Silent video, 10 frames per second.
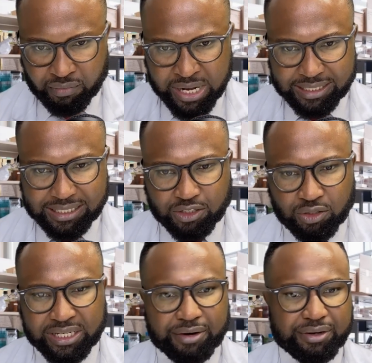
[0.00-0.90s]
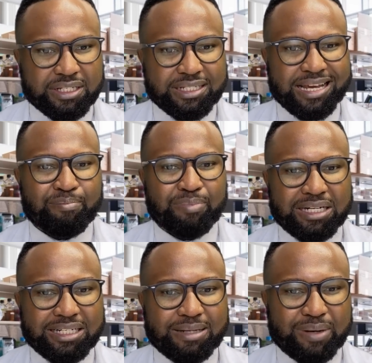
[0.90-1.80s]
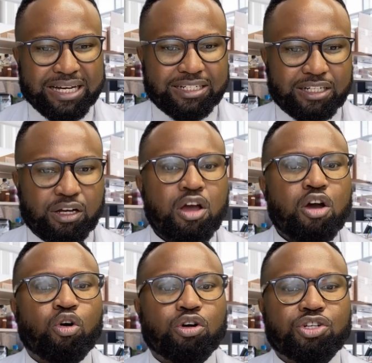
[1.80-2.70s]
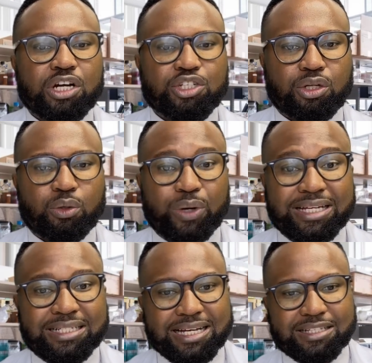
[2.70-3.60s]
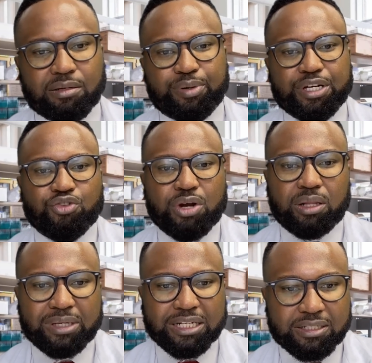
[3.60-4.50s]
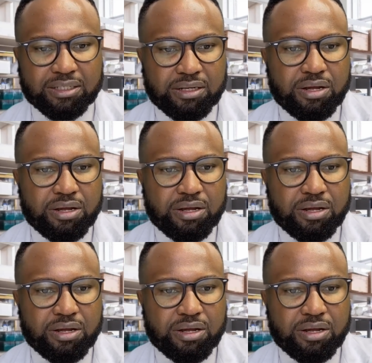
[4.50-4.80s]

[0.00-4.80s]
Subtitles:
it does not carry the same binding contractual weight as the pretrial minute.